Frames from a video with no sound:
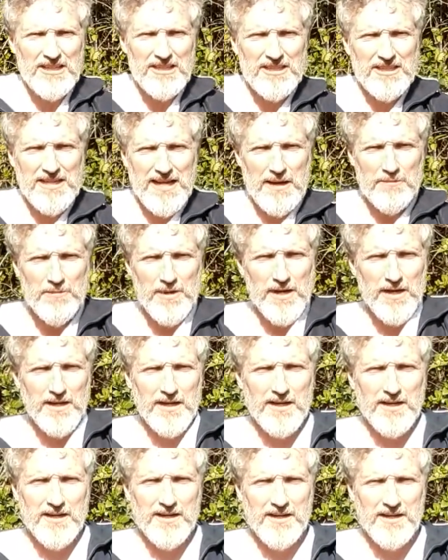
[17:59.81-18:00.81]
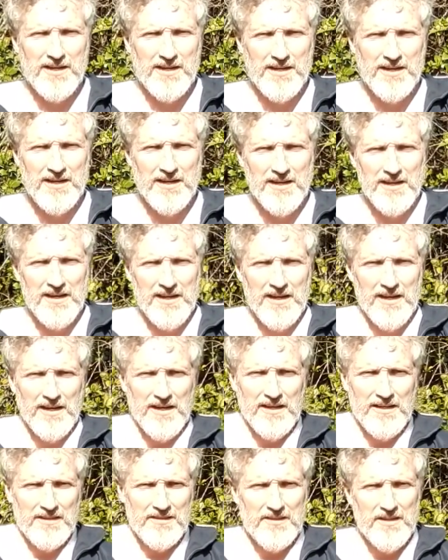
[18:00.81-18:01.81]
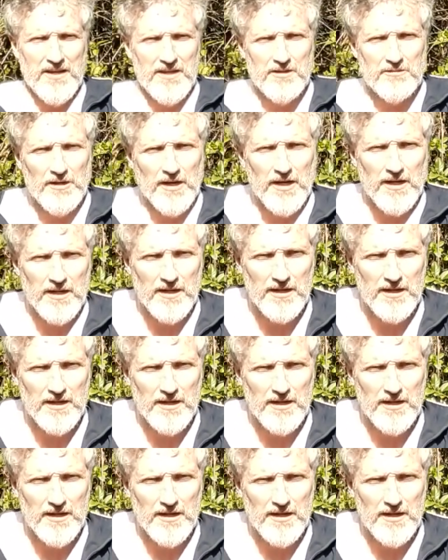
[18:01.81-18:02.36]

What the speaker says: Yame, Neire,